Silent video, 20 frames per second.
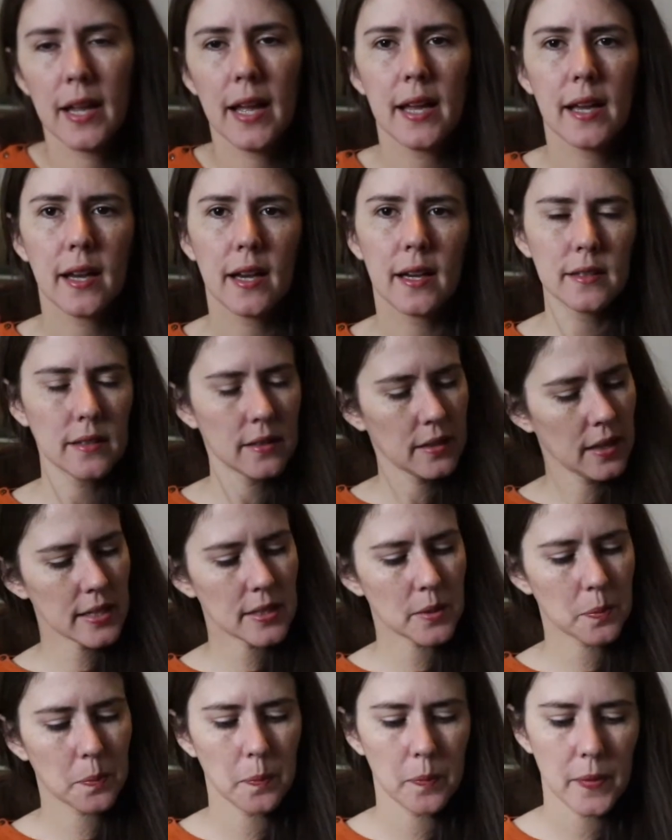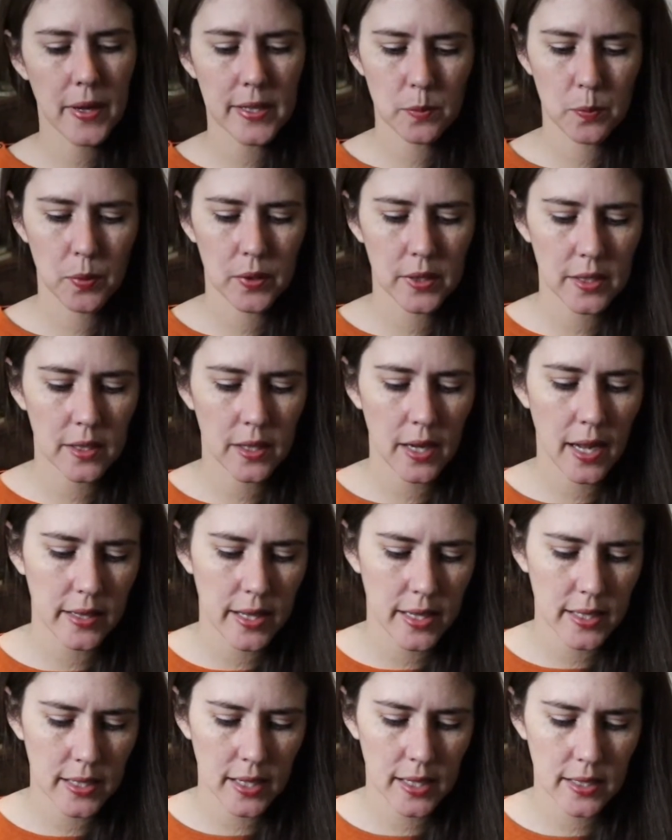and it's pretty good. I
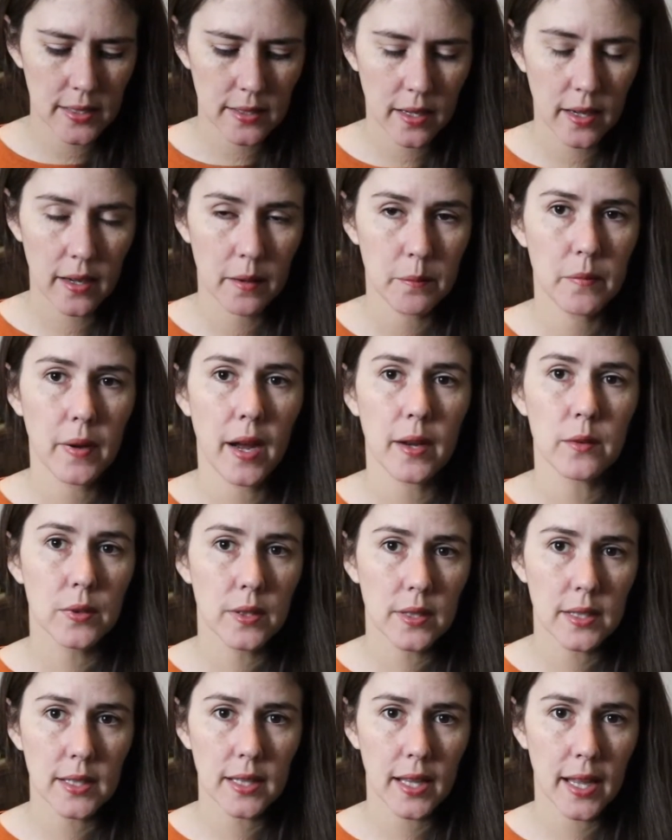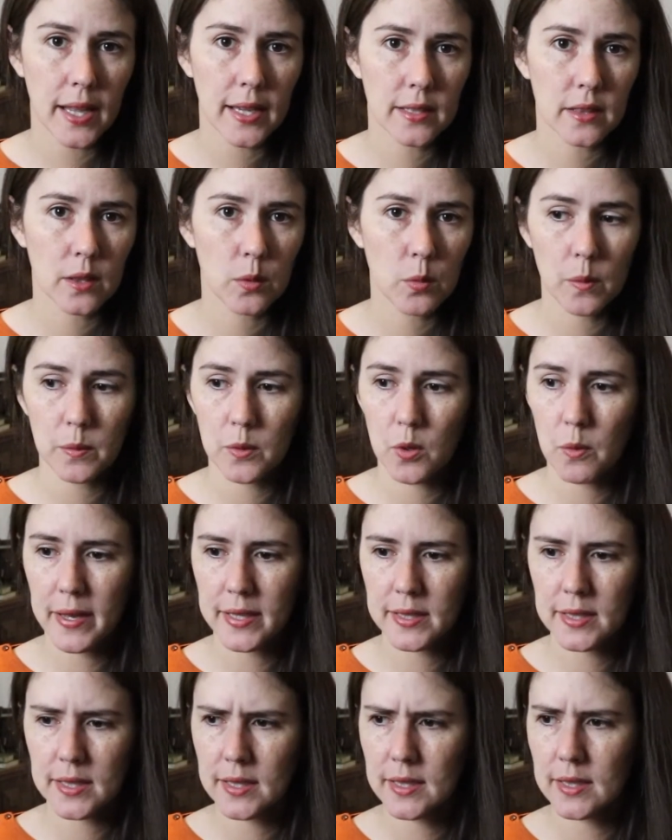like it. I really like the woman who
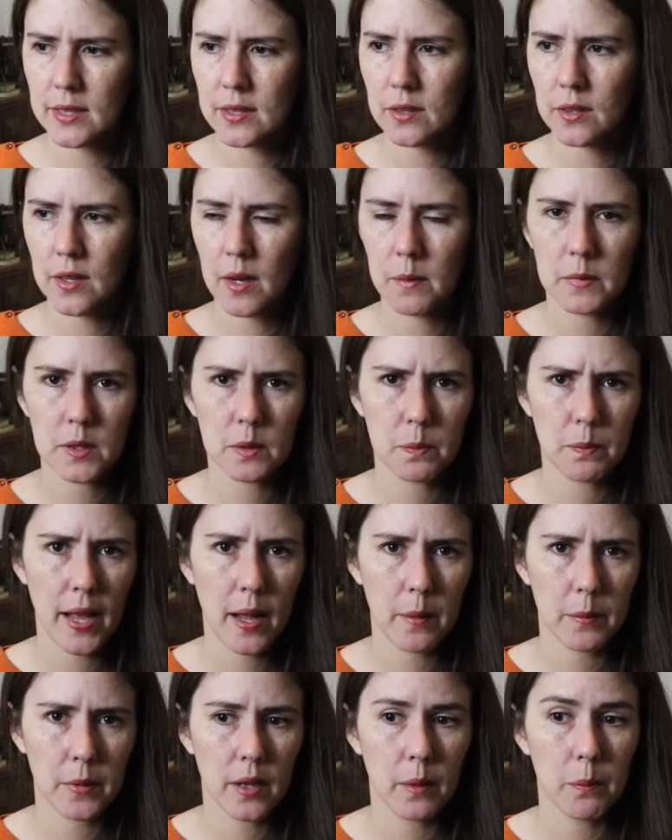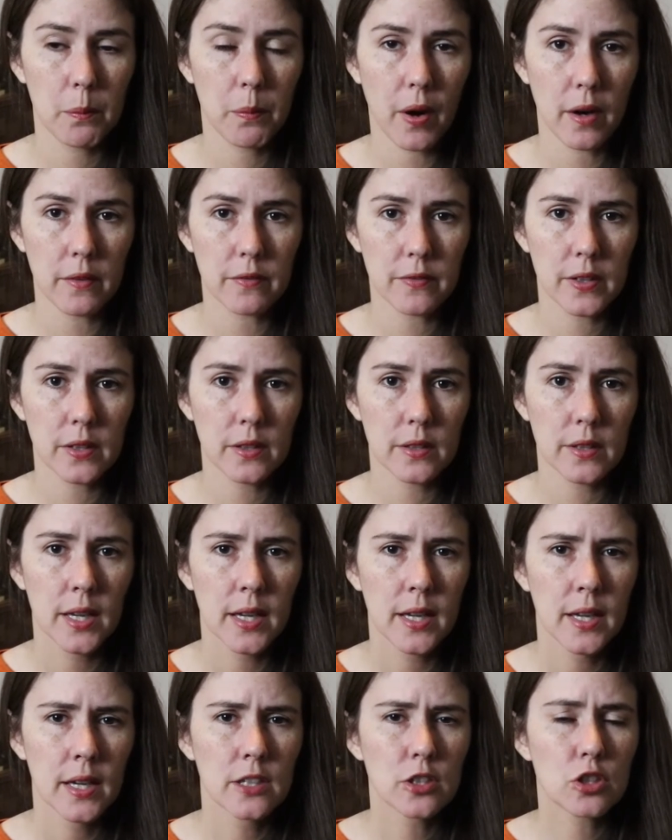makes this. Her name's Pamela Barfield.
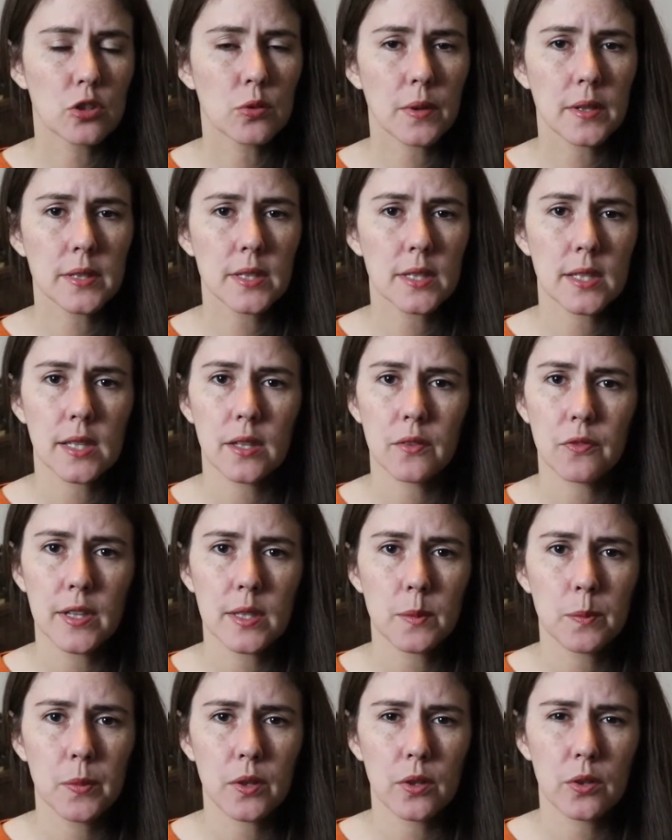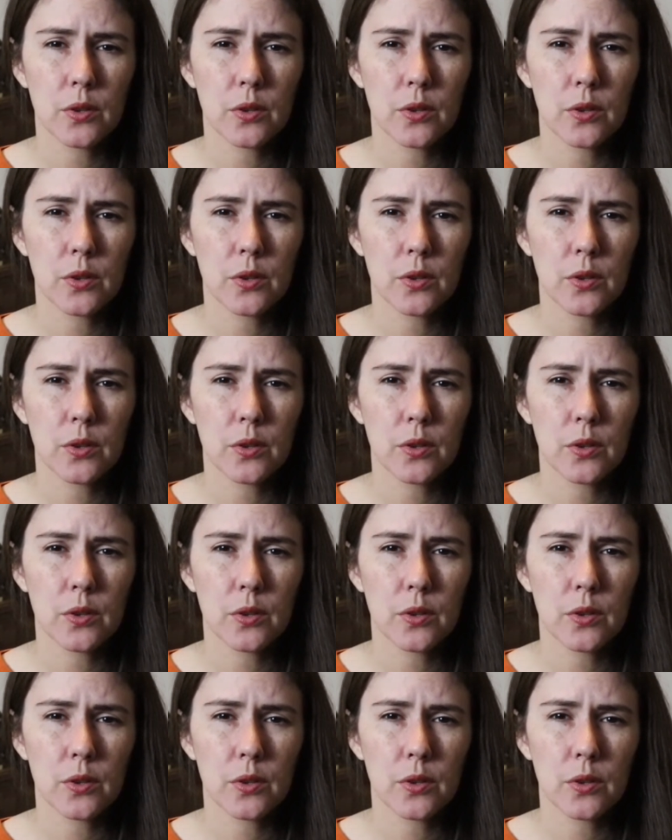She runs the Facebook